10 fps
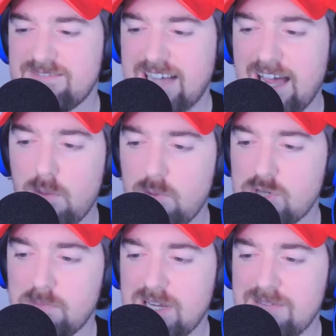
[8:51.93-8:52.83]
Kyle
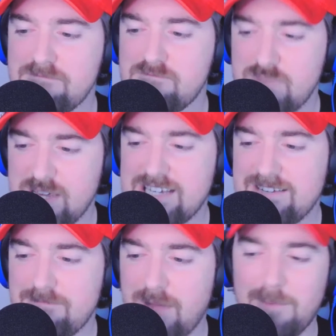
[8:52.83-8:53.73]
Busch being beat
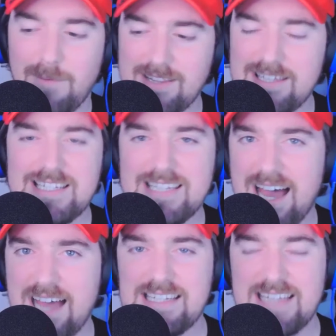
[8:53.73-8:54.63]
by one of these
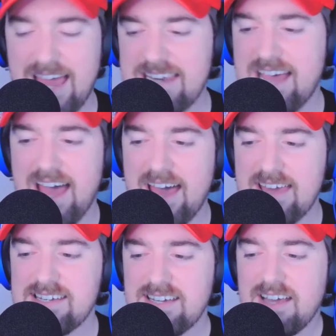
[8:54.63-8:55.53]
guys head to
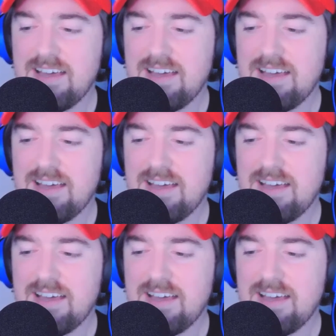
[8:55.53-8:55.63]
head.